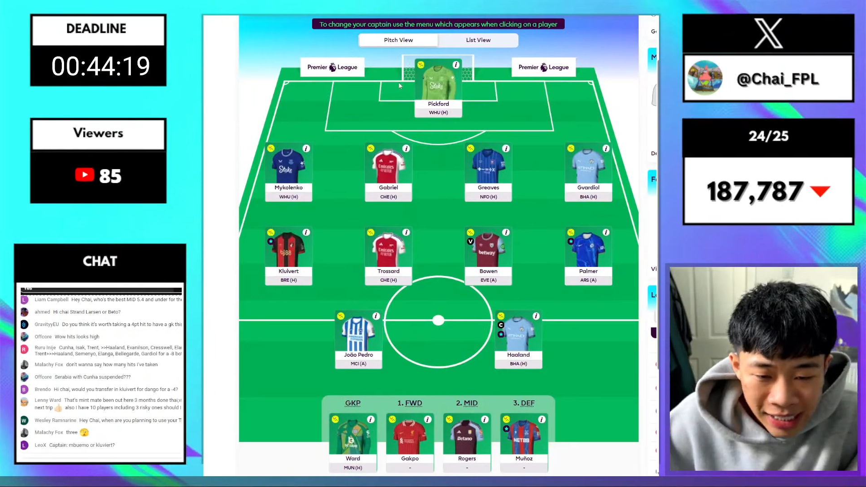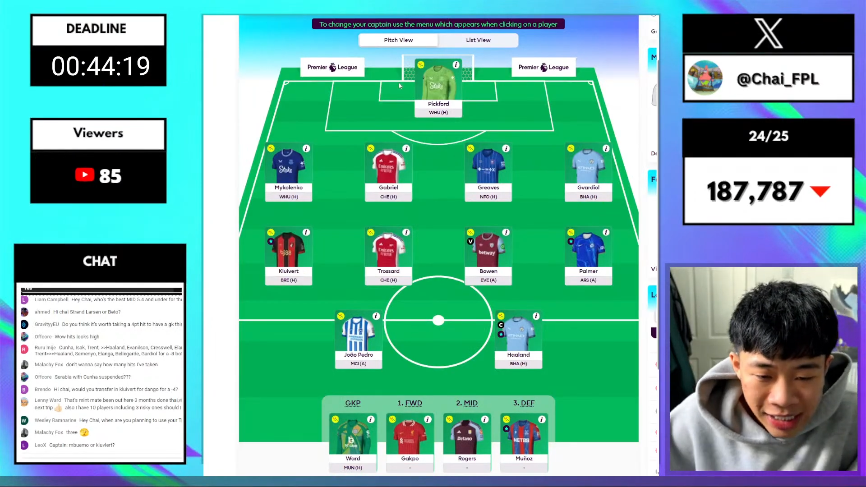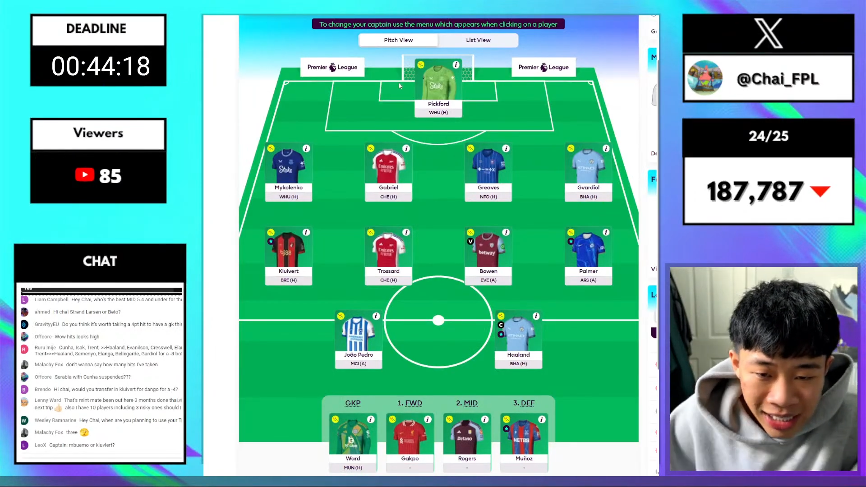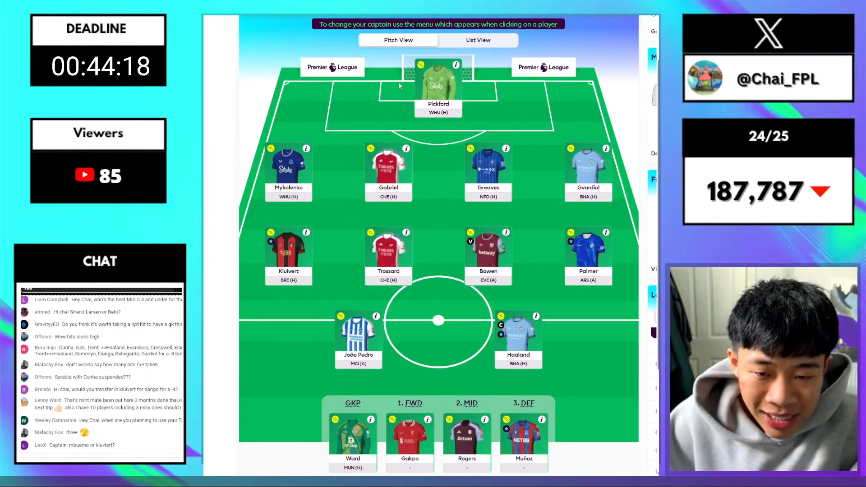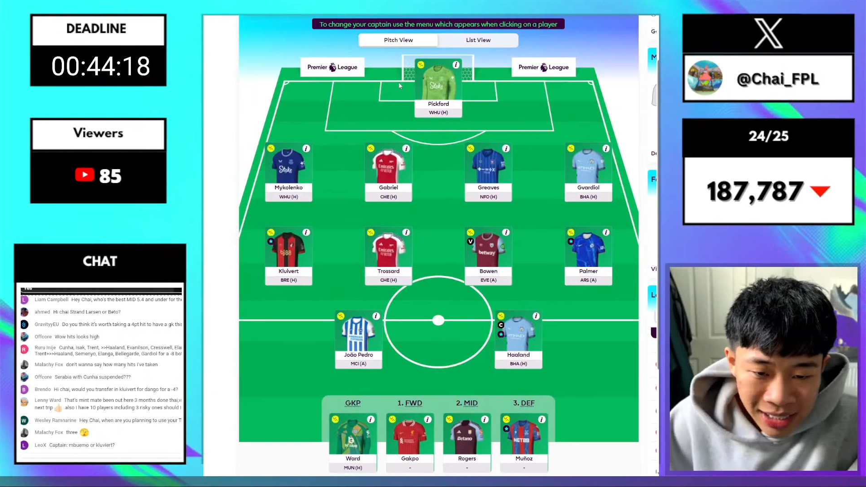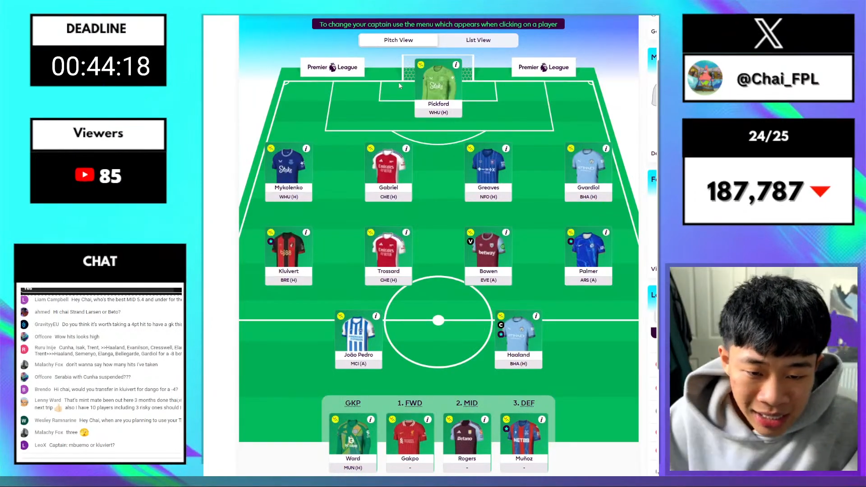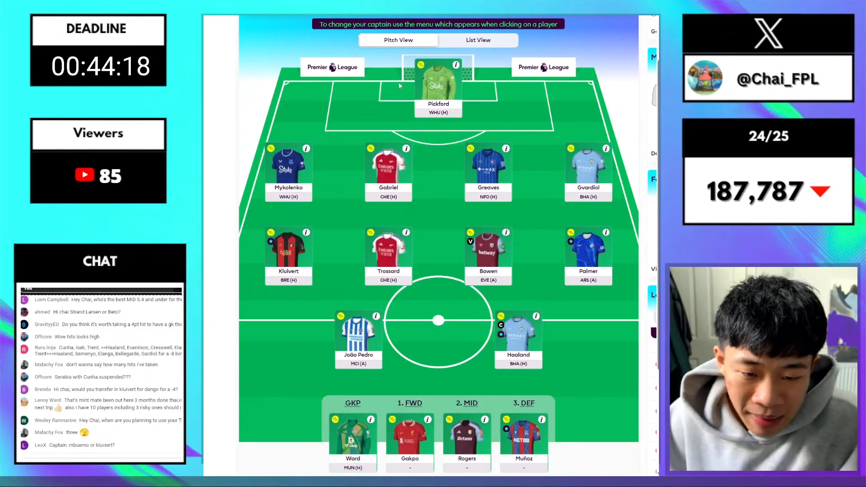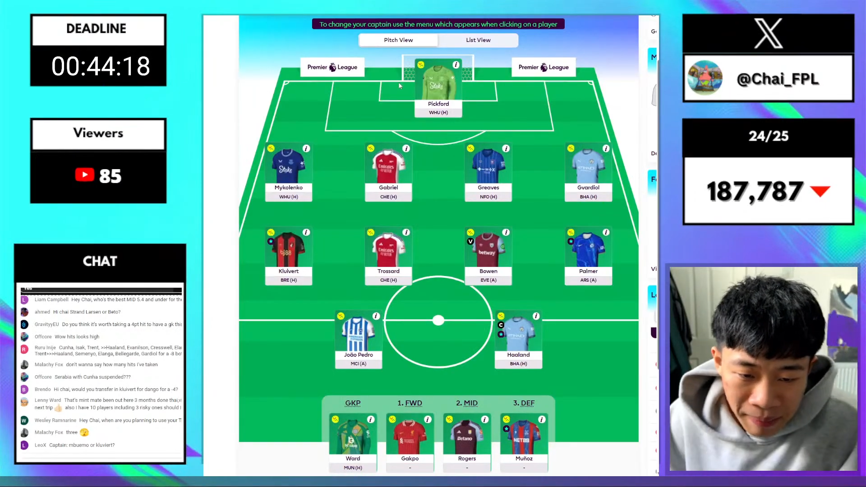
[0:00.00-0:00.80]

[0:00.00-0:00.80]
says,